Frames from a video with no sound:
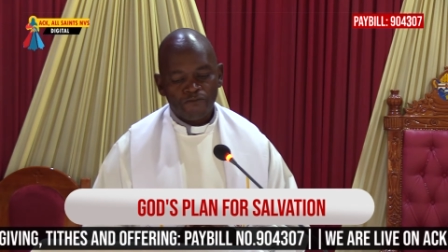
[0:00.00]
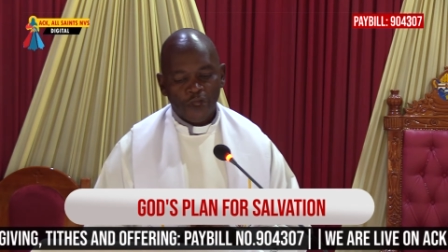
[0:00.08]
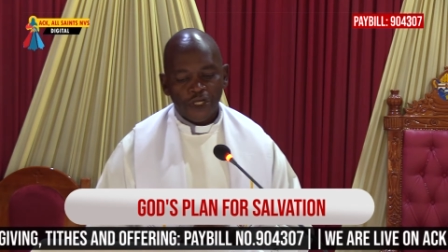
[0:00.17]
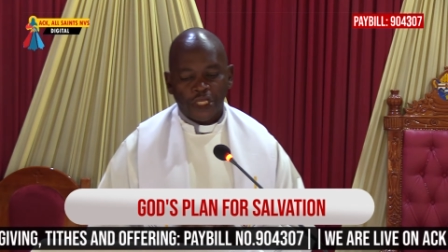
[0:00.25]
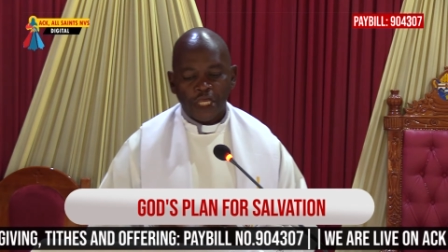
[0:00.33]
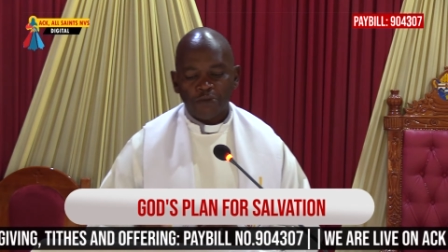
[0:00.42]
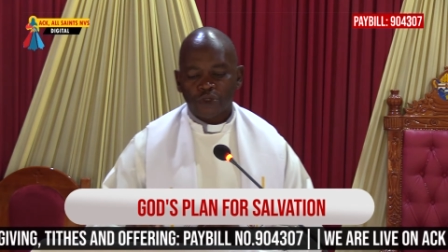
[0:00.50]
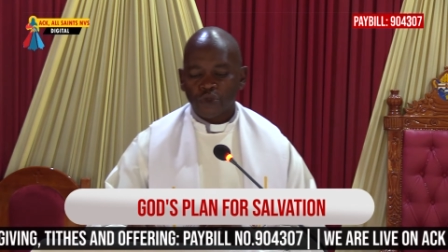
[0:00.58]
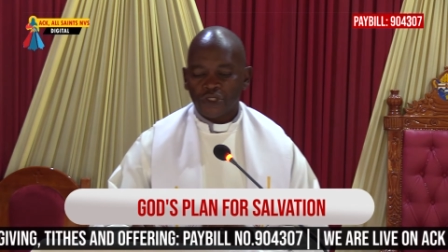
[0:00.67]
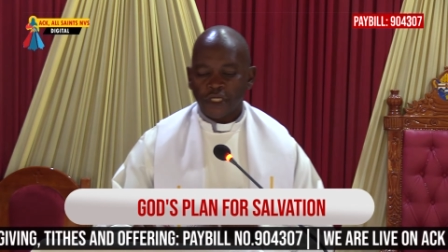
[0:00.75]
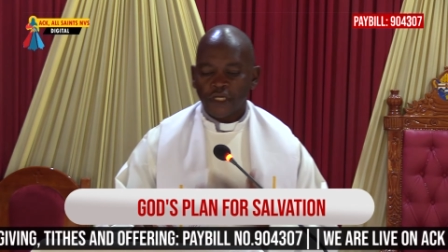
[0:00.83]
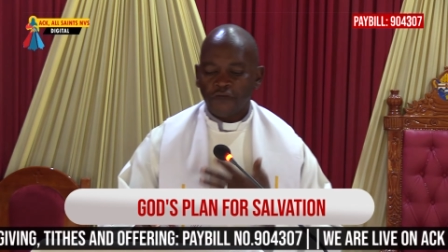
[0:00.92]
He came to
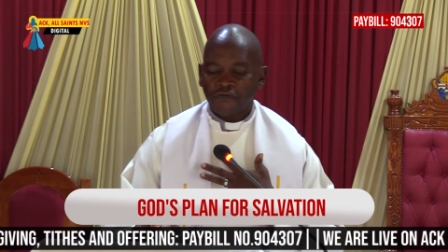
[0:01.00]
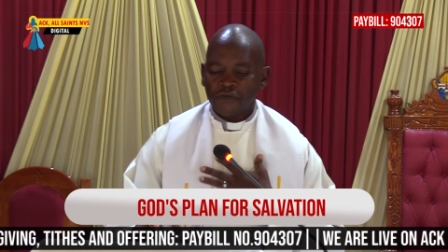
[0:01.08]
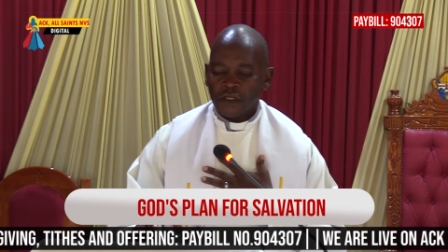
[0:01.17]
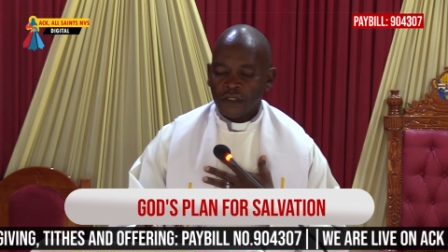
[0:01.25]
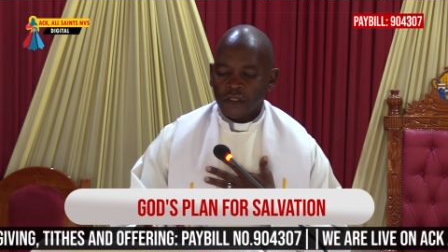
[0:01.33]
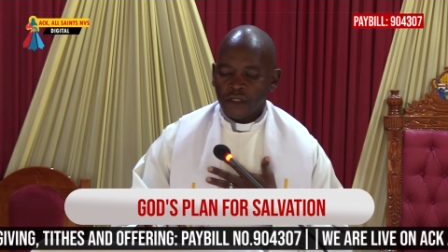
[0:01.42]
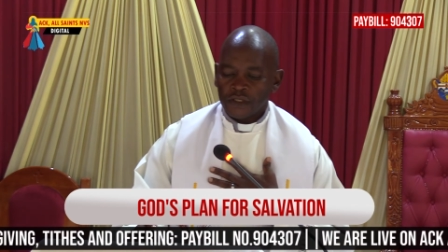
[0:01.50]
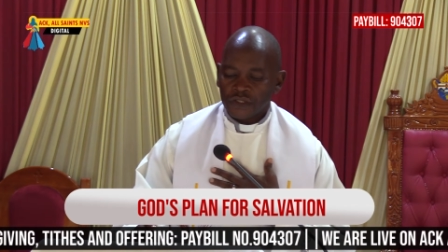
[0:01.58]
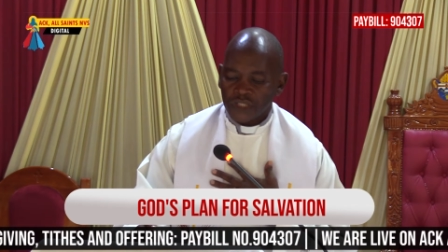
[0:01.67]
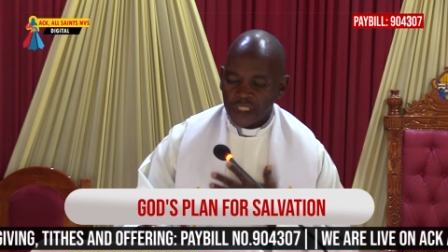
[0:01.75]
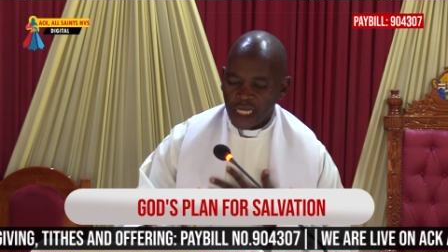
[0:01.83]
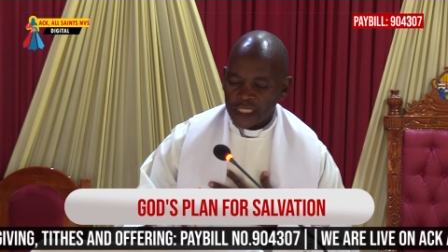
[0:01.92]
save
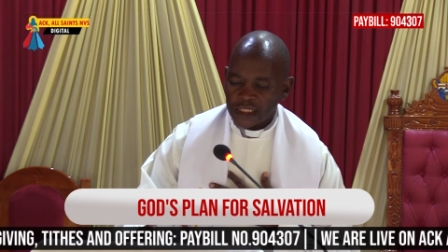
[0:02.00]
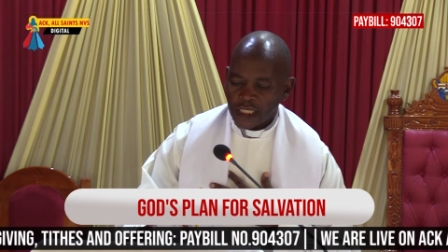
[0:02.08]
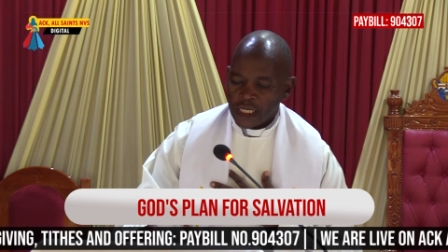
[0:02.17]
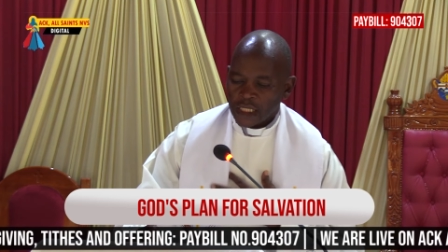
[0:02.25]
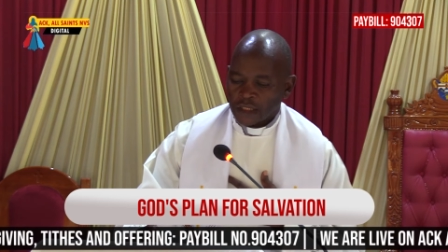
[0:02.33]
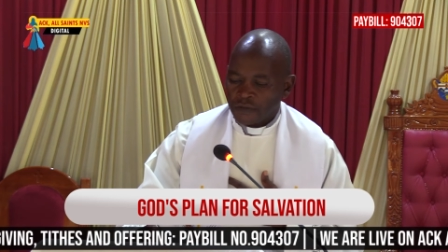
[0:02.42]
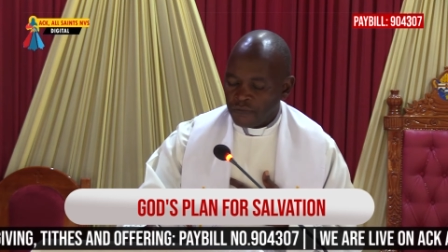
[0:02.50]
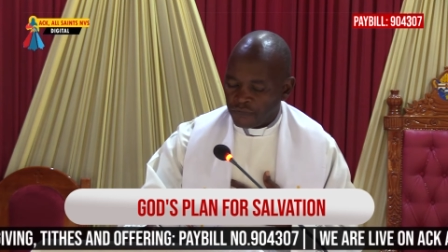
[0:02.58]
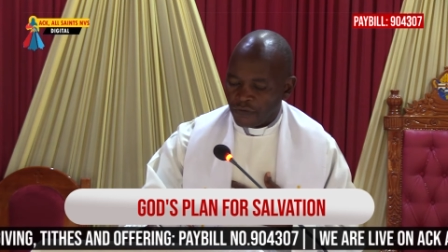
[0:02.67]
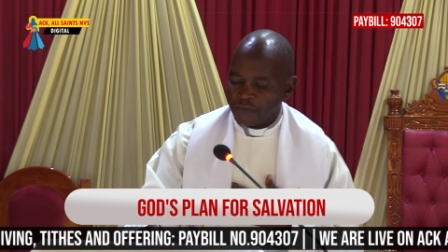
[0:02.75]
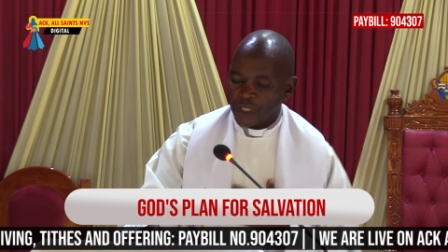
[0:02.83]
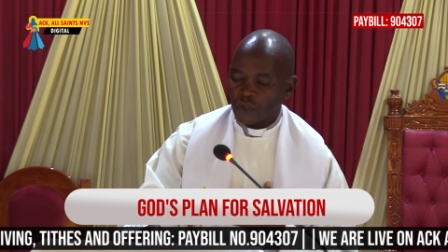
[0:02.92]
sinners
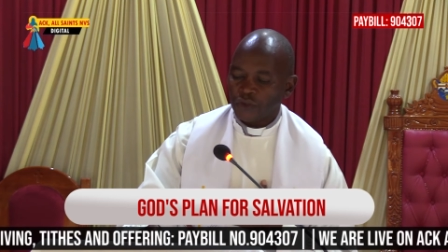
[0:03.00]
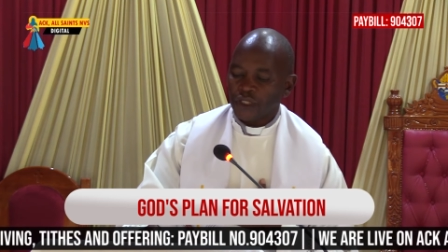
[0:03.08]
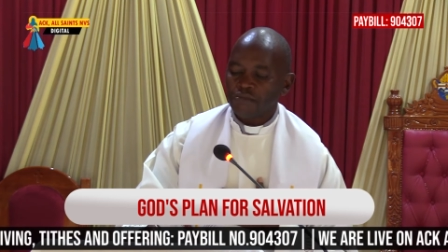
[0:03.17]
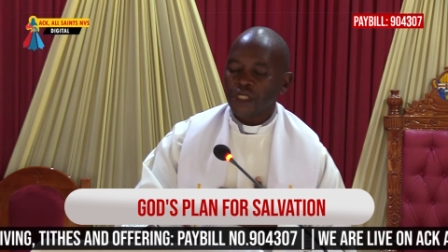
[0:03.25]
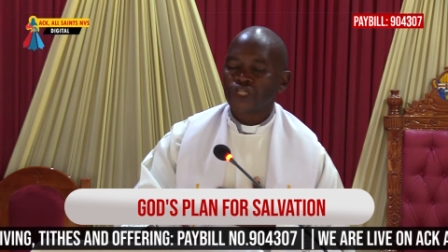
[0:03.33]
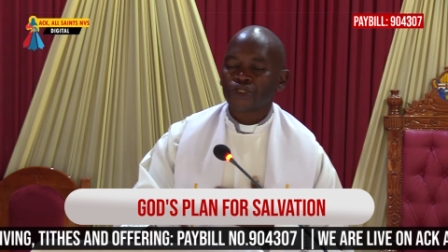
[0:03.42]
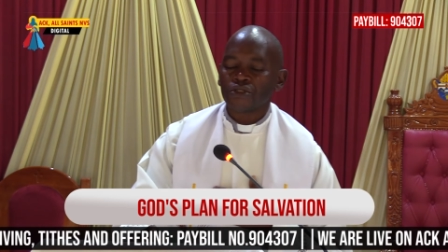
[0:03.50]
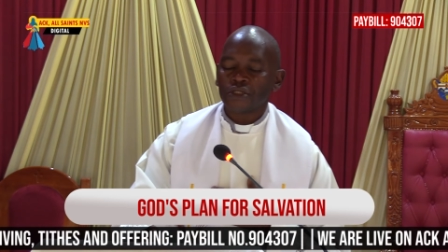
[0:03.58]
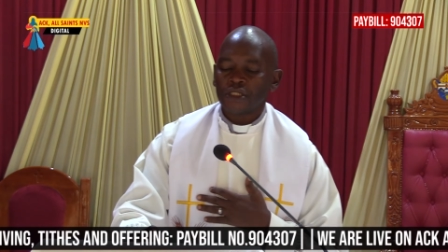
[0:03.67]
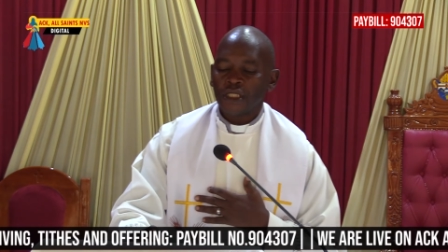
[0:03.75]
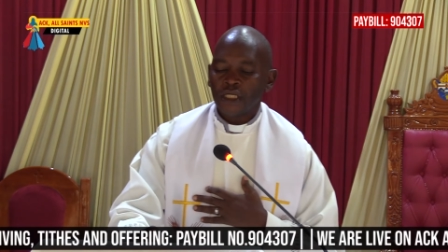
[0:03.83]
from the condemnation.